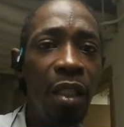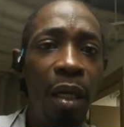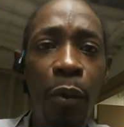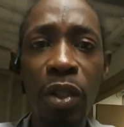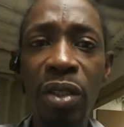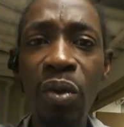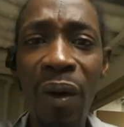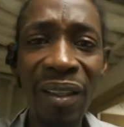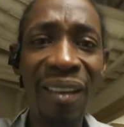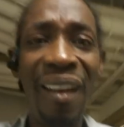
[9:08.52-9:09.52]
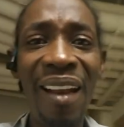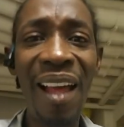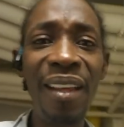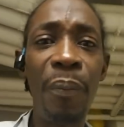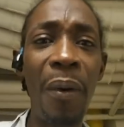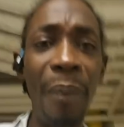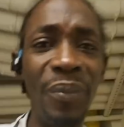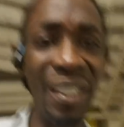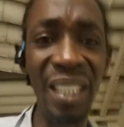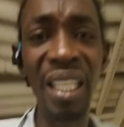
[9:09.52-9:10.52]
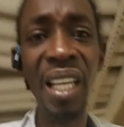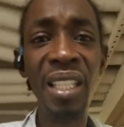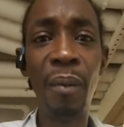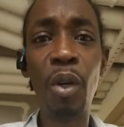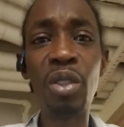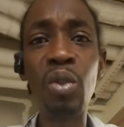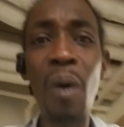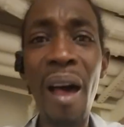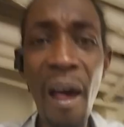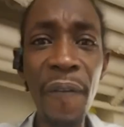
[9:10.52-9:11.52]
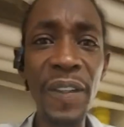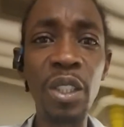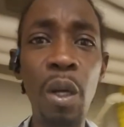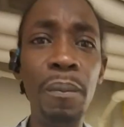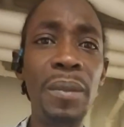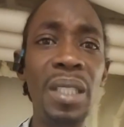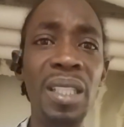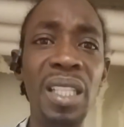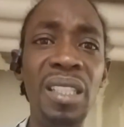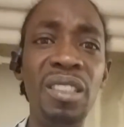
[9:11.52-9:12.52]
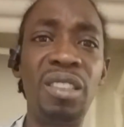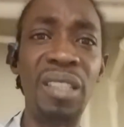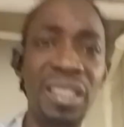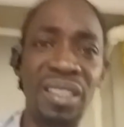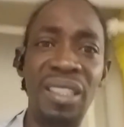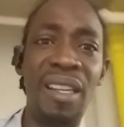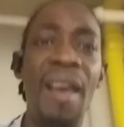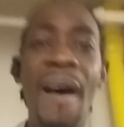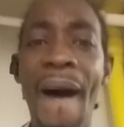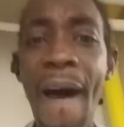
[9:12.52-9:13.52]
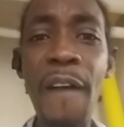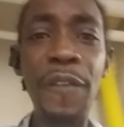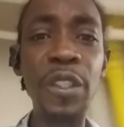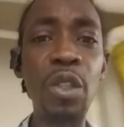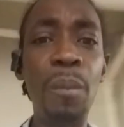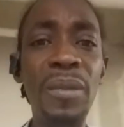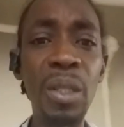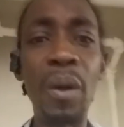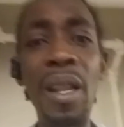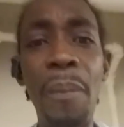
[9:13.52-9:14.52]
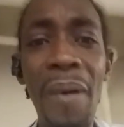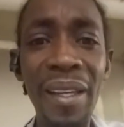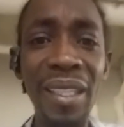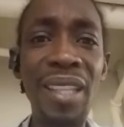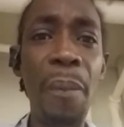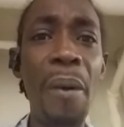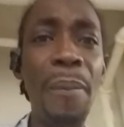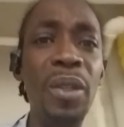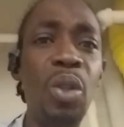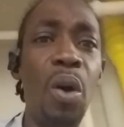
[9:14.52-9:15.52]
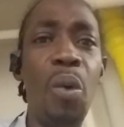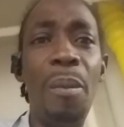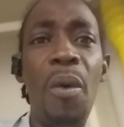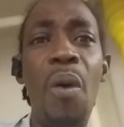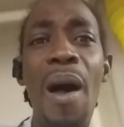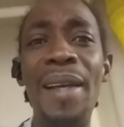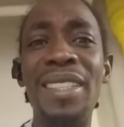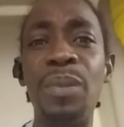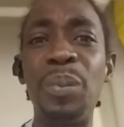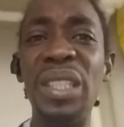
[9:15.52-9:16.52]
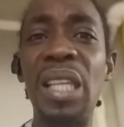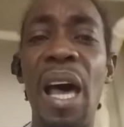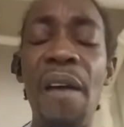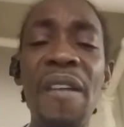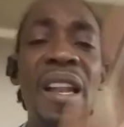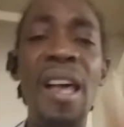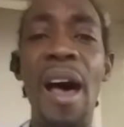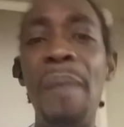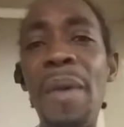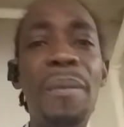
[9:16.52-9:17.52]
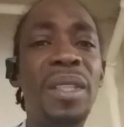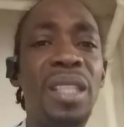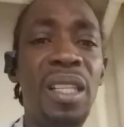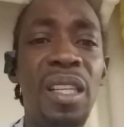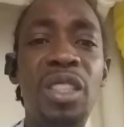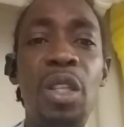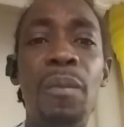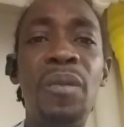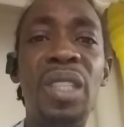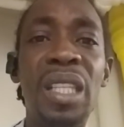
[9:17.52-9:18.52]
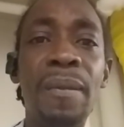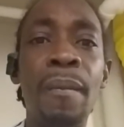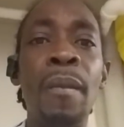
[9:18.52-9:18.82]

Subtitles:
You must know another lollipop thing. You must know I have something interested. I have something where they on the top of my tongue when I want to spit off. And let me tell you something.